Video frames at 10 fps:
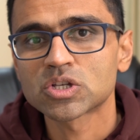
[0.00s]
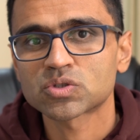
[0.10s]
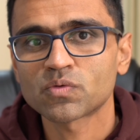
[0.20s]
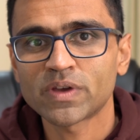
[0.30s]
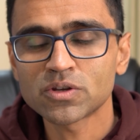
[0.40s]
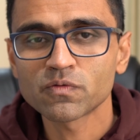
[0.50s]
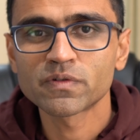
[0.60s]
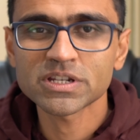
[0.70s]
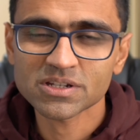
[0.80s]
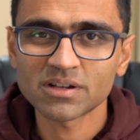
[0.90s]
So when you
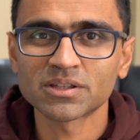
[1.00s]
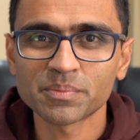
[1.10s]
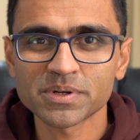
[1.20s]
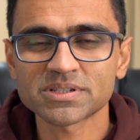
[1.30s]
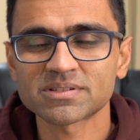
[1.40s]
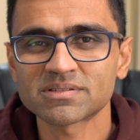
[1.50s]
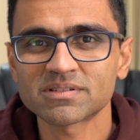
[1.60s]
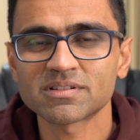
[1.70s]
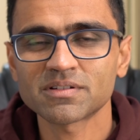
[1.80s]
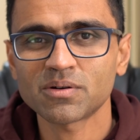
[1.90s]
wish other
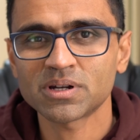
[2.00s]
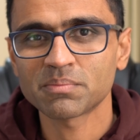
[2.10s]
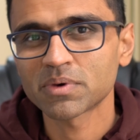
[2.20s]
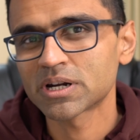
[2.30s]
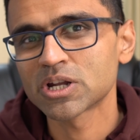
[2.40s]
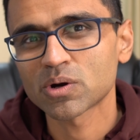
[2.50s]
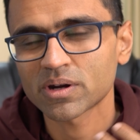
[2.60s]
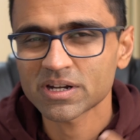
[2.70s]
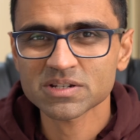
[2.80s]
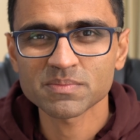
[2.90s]
person on a birthday or
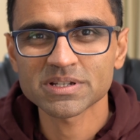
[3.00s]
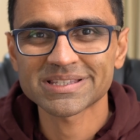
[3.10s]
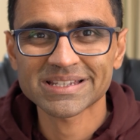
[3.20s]
Christmas,